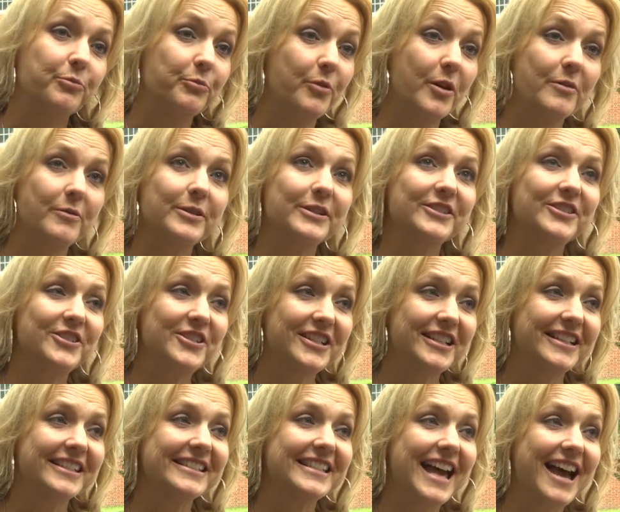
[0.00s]
What we're learning
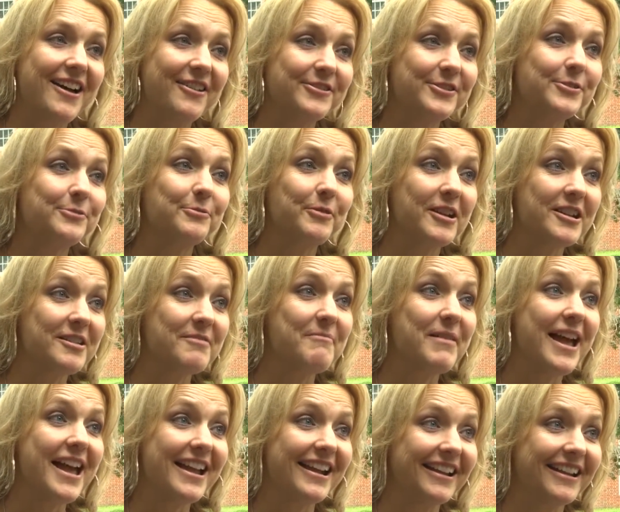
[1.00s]
is how to run a
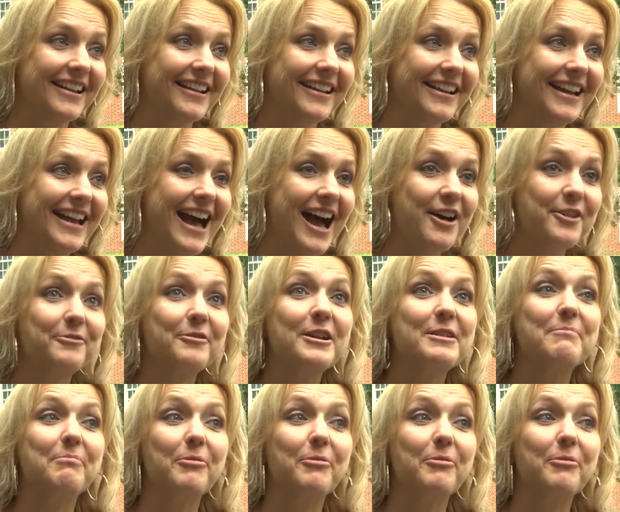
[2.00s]
bank, how to run a